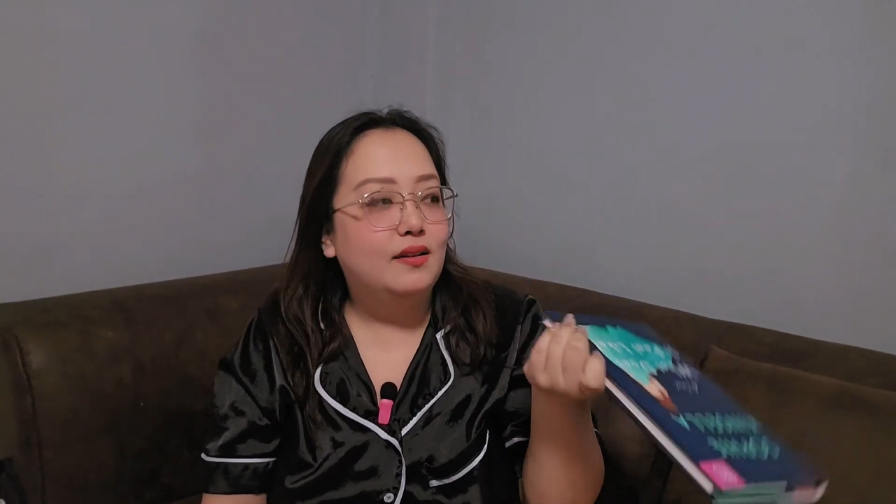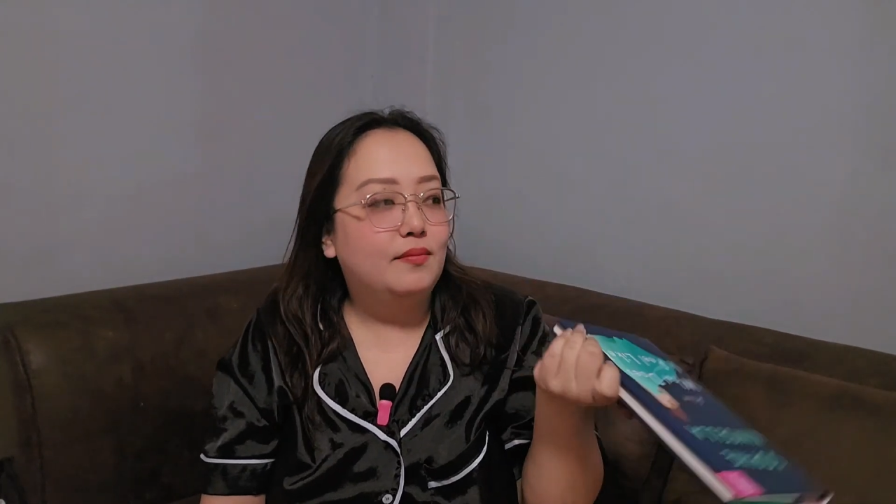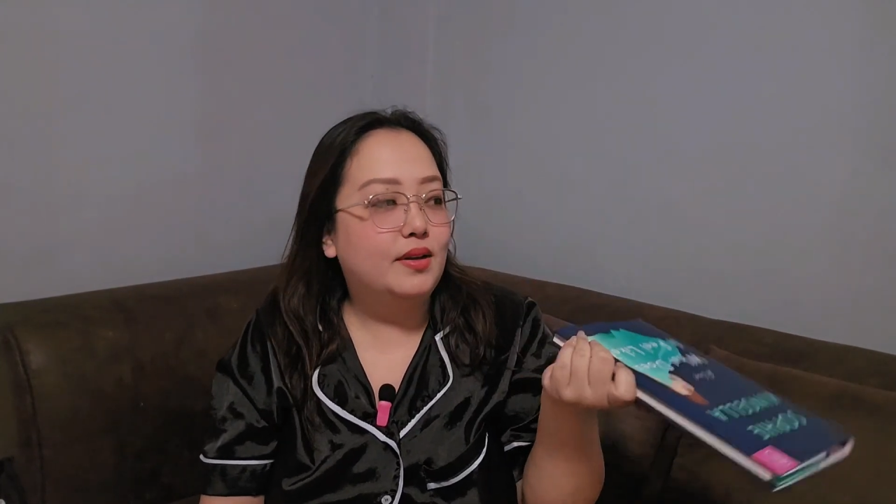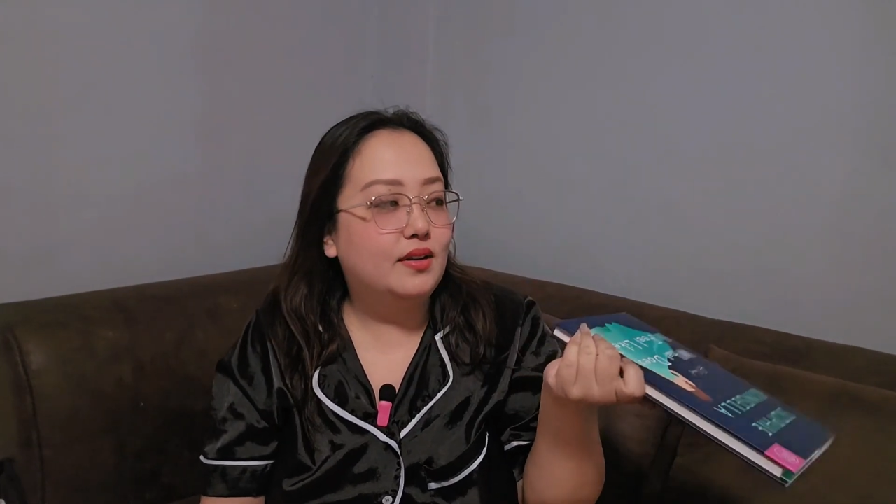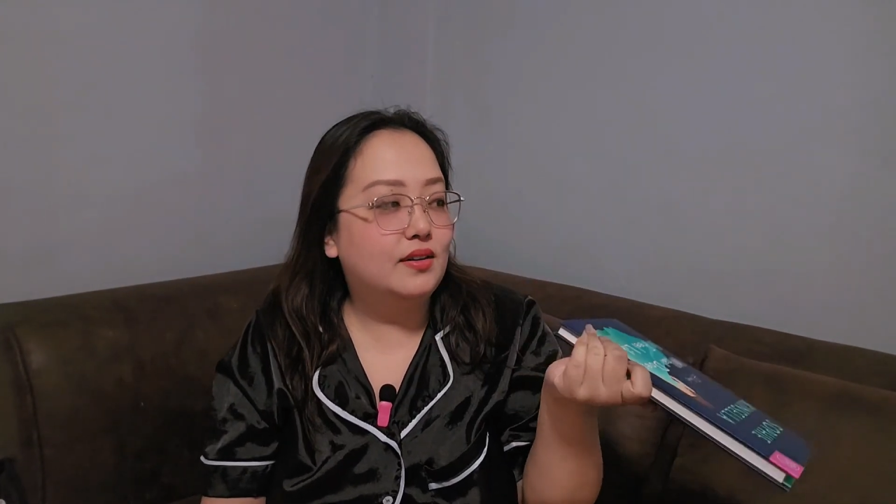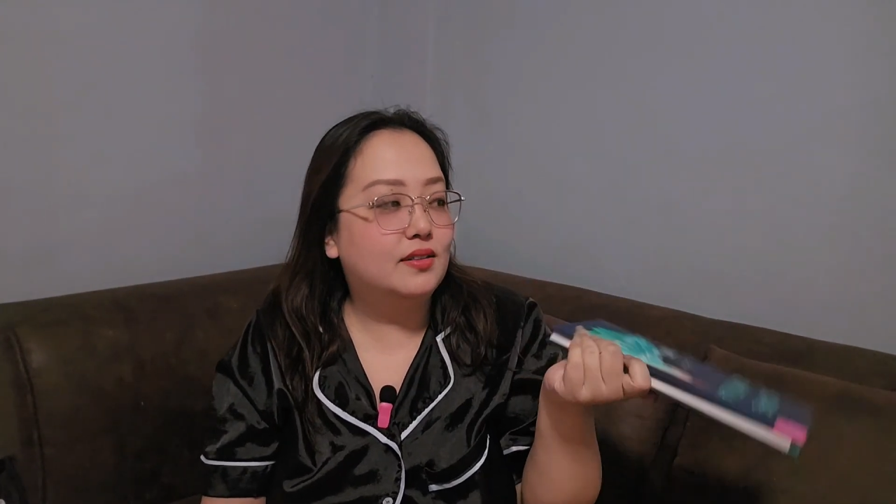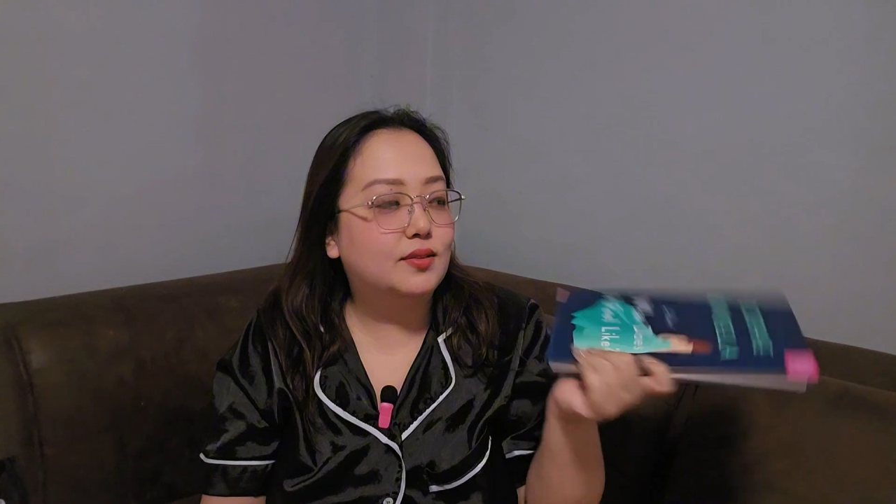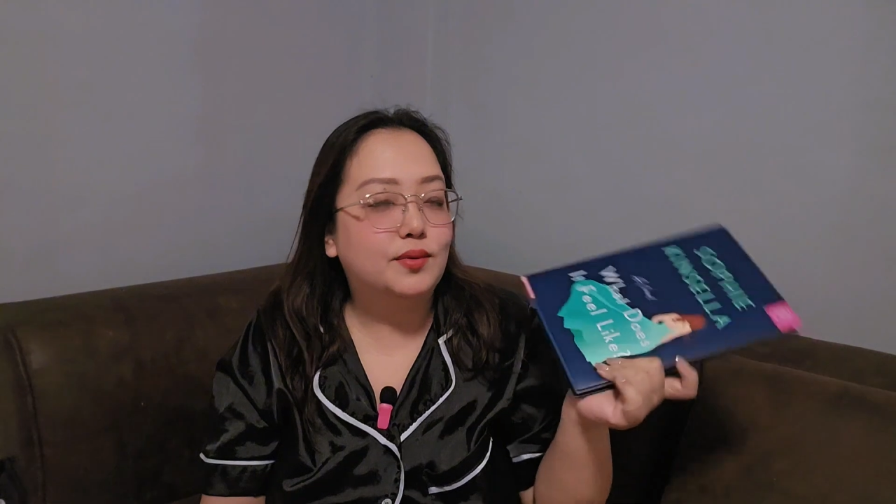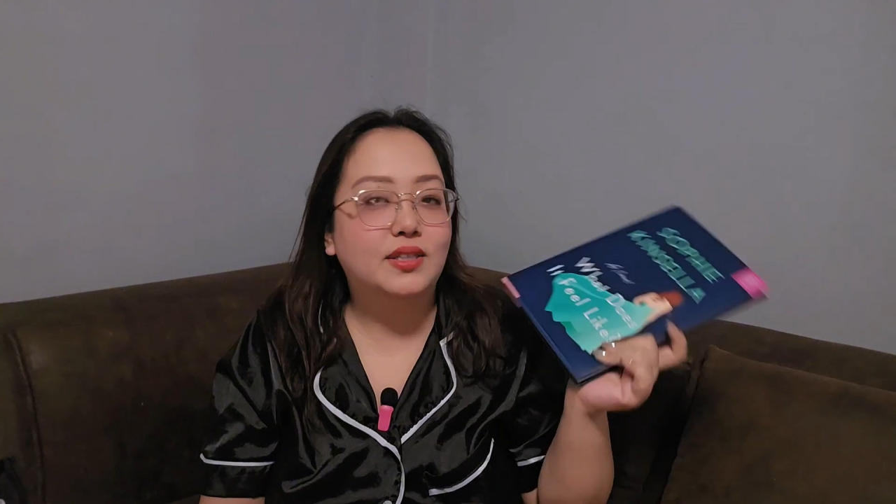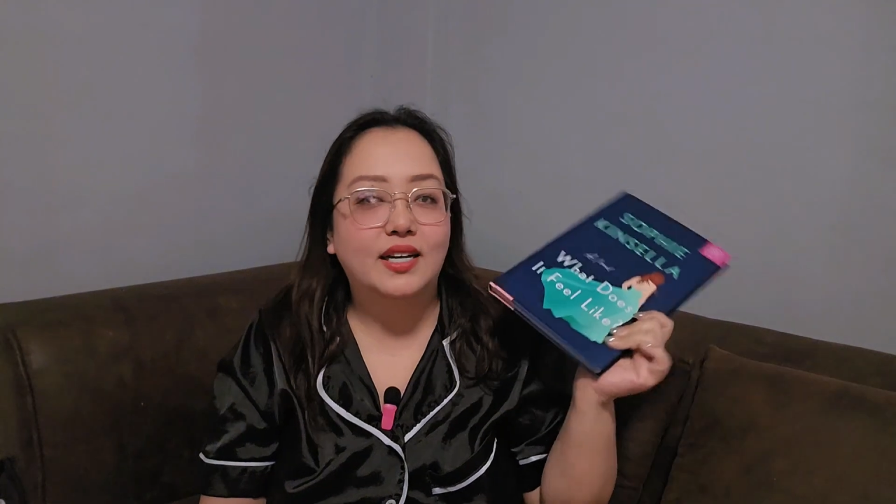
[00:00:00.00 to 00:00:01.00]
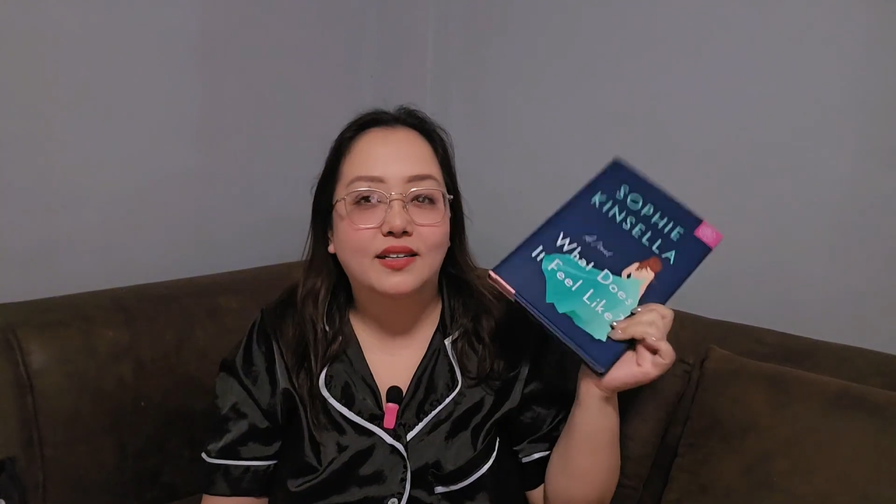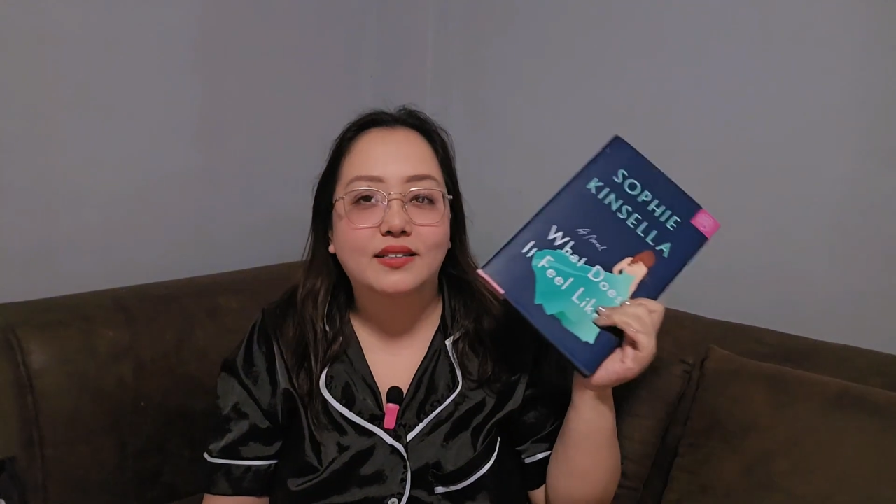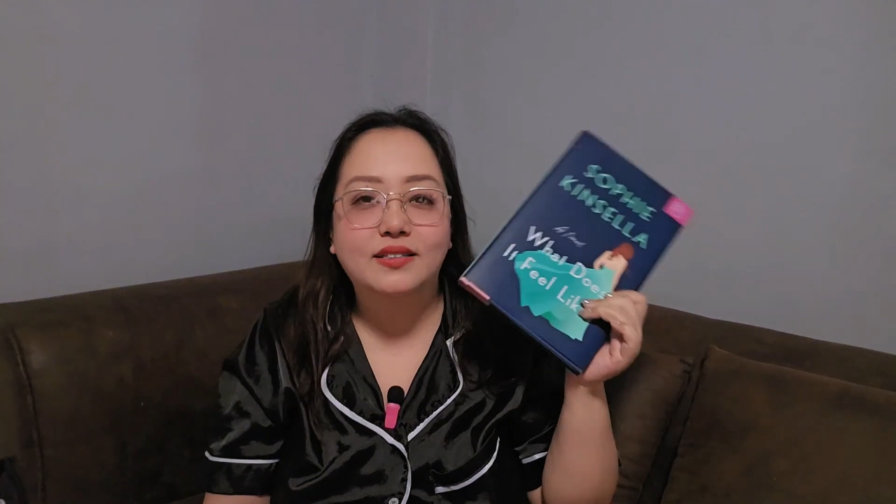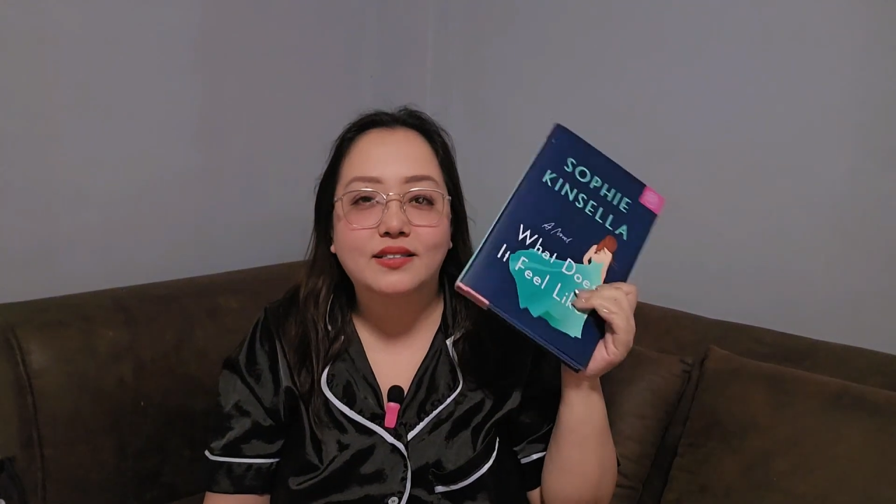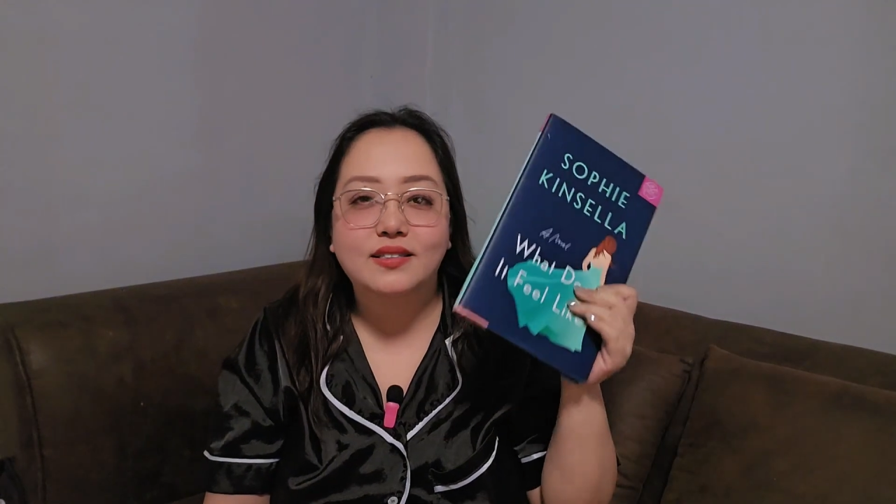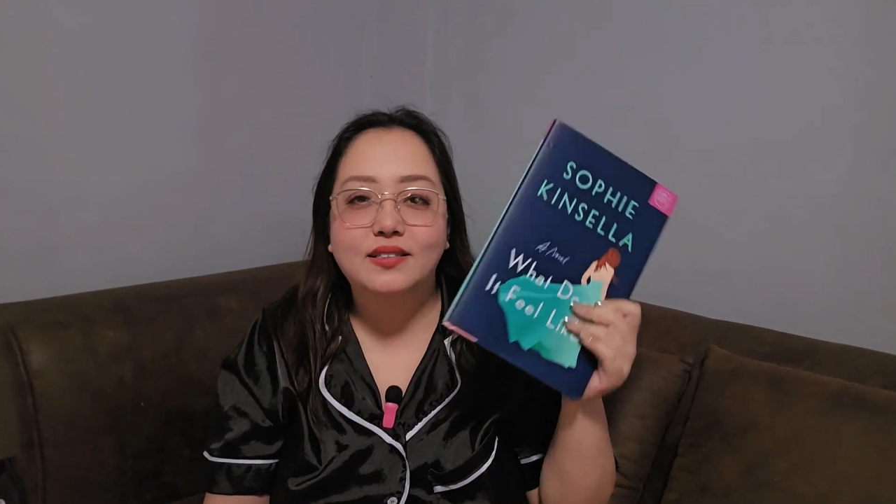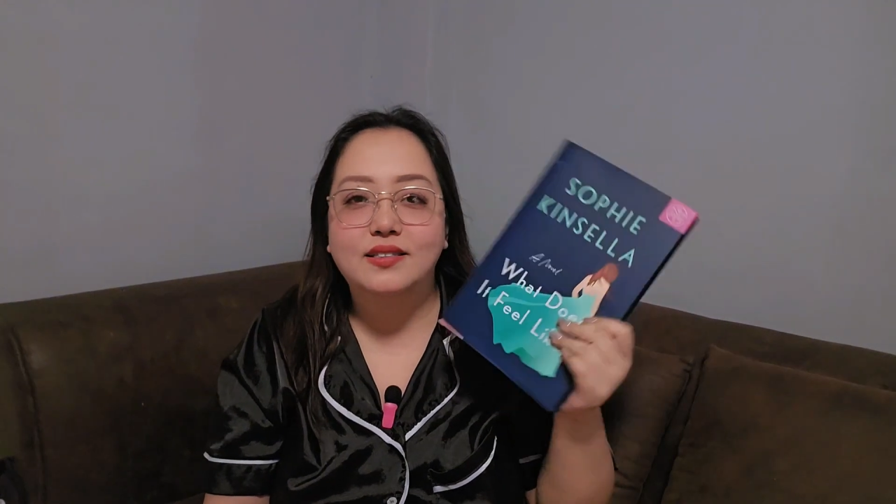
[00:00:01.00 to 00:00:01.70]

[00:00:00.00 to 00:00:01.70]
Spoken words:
because what else